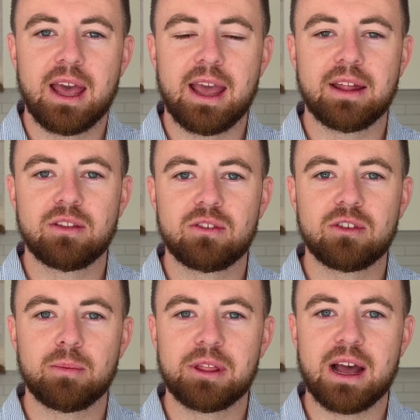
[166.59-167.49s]
and
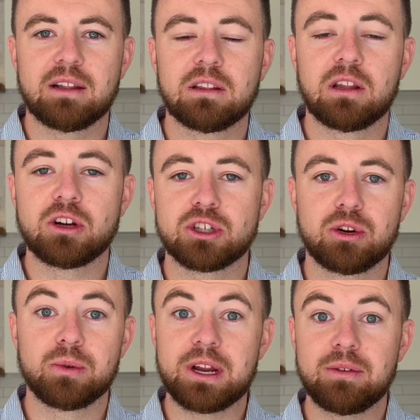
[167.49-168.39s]
some of that lush
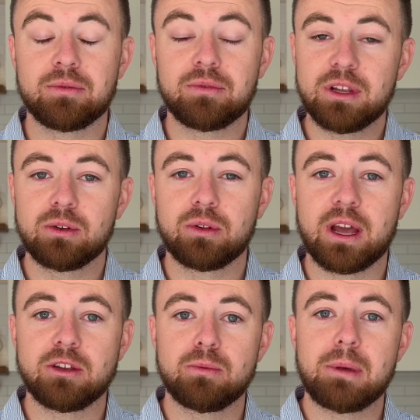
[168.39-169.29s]
green feel
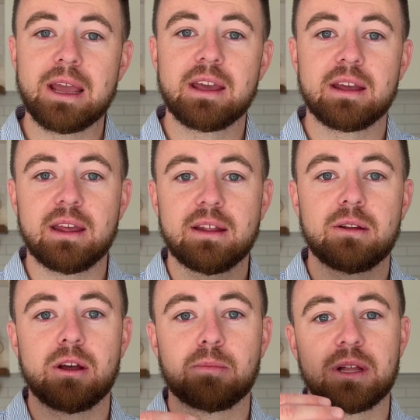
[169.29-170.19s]
that you may get
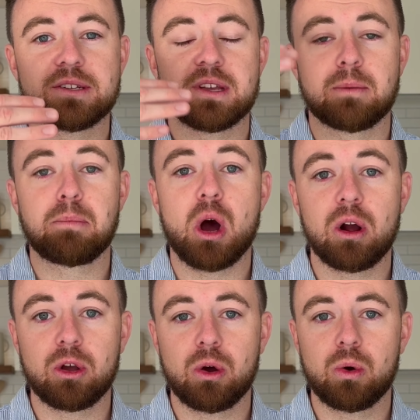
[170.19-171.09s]
in a place like
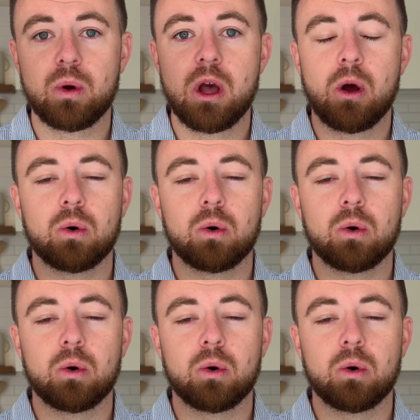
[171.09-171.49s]
Paco